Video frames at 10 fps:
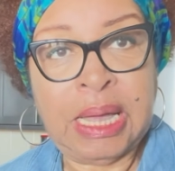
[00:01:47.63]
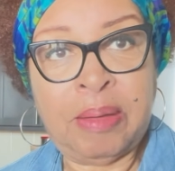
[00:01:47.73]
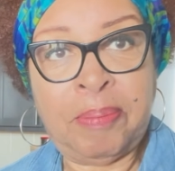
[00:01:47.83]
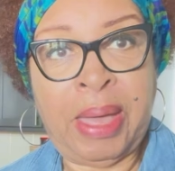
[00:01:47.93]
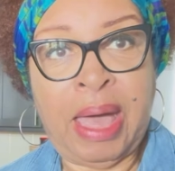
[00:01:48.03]

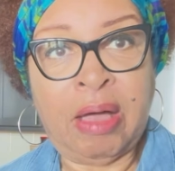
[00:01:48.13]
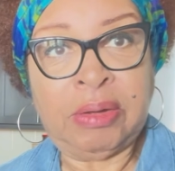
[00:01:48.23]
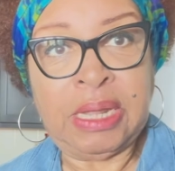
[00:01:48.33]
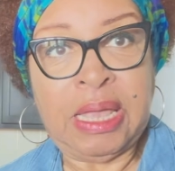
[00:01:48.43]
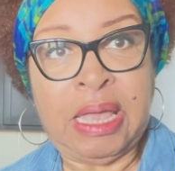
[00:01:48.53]

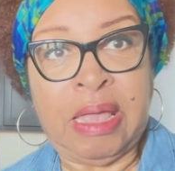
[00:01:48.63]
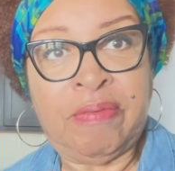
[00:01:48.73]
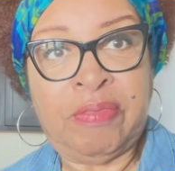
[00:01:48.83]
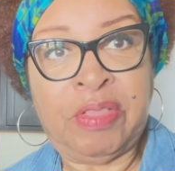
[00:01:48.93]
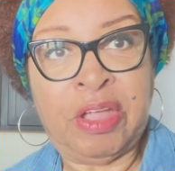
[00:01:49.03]
about
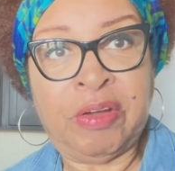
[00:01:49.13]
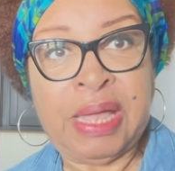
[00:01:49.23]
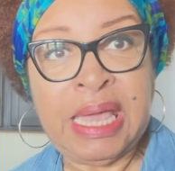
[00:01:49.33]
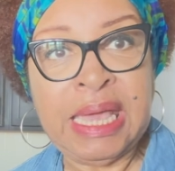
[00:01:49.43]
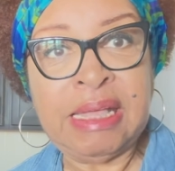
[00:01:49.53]
if there
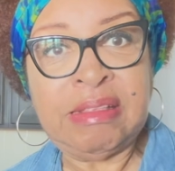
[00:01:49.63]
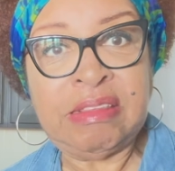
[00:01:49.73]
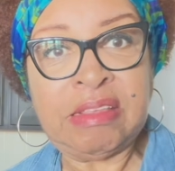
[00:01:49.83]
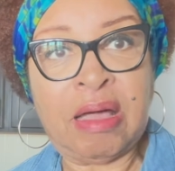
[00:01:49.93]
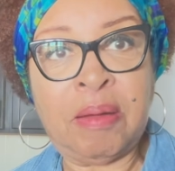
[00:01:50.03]

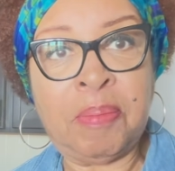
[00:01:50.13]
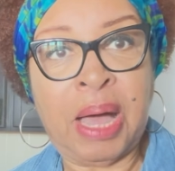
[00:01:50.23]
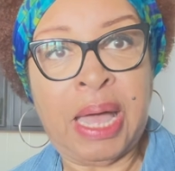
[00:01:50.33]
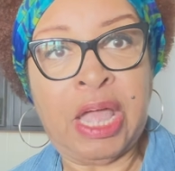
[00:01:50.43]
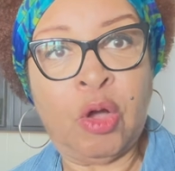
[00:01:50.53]
is a
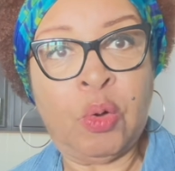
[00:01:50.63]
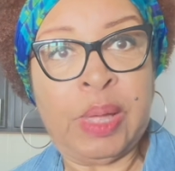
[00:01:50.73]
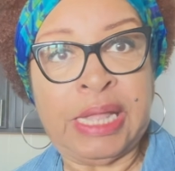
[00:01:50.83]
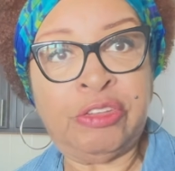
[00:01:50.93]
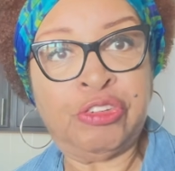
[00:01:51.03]

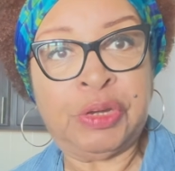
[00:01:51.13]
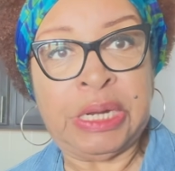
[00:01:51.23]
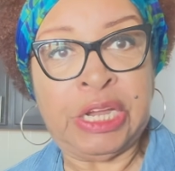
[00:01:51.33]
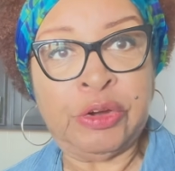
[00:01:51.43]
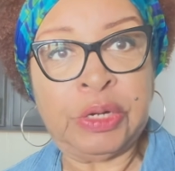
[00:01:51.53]

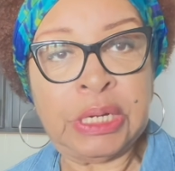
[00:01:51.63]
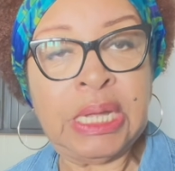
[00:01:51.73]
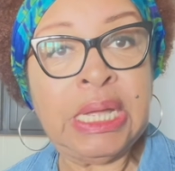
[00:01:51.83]
bioengineered